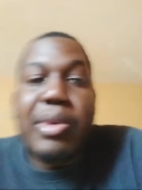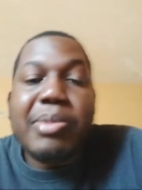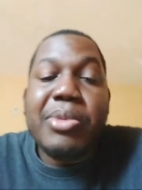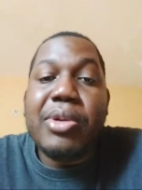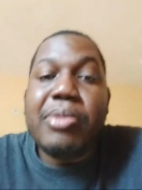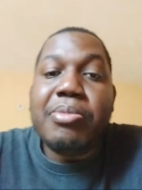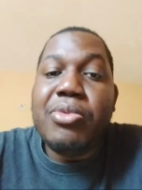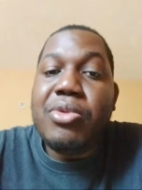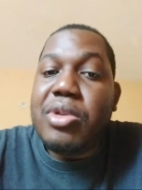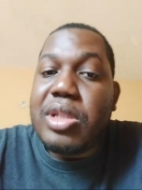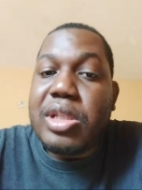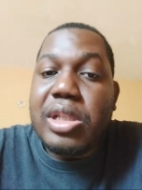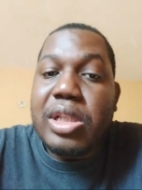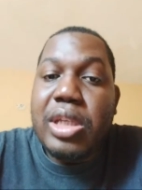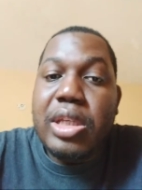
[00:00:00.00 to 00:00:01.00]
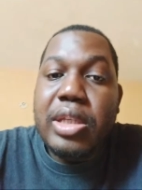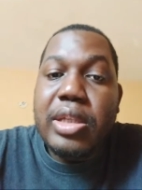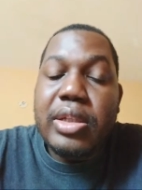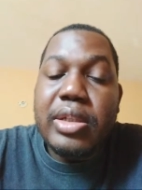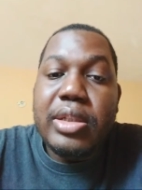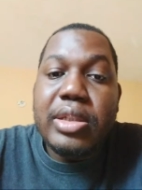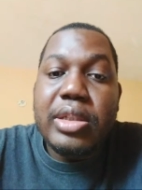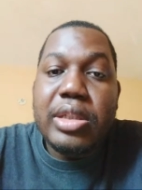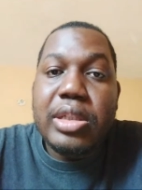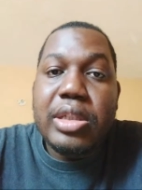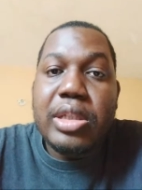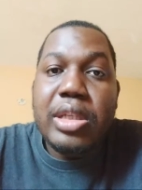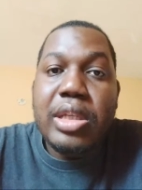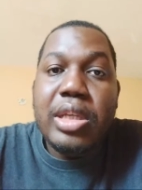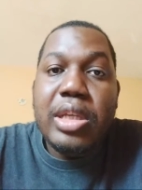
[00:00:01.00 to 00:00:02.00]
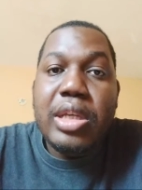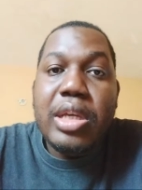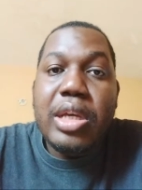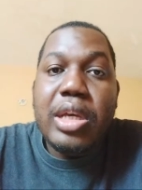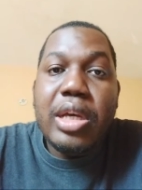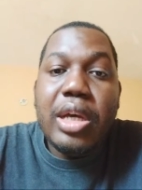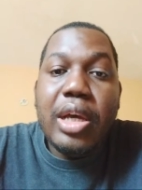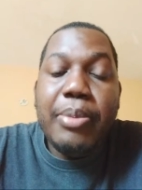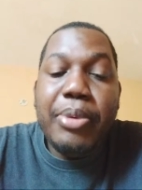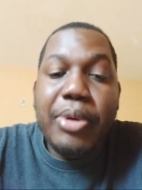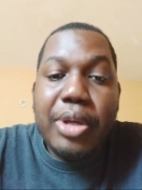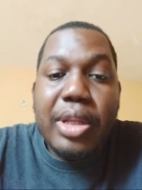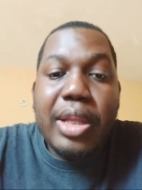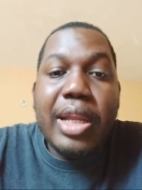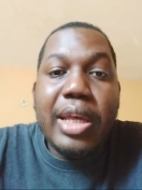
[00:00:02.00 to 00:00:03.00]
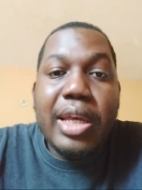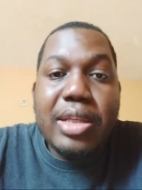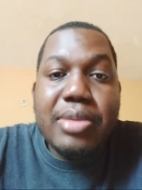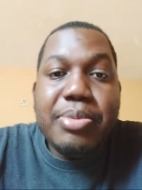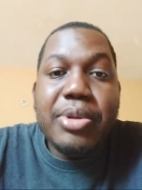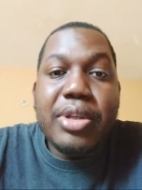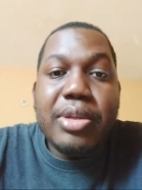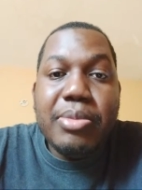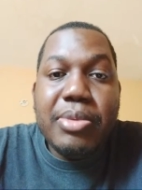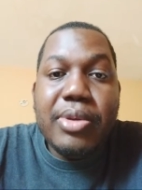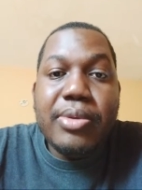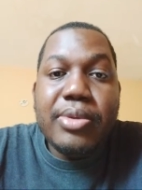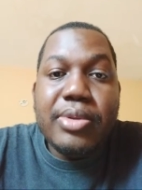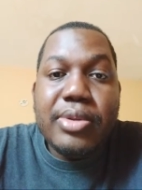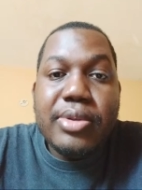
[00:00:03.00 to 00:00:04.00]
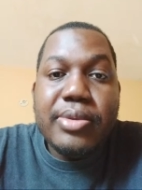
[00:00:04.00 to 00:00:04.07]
but mostly plugin alliance plugin I use.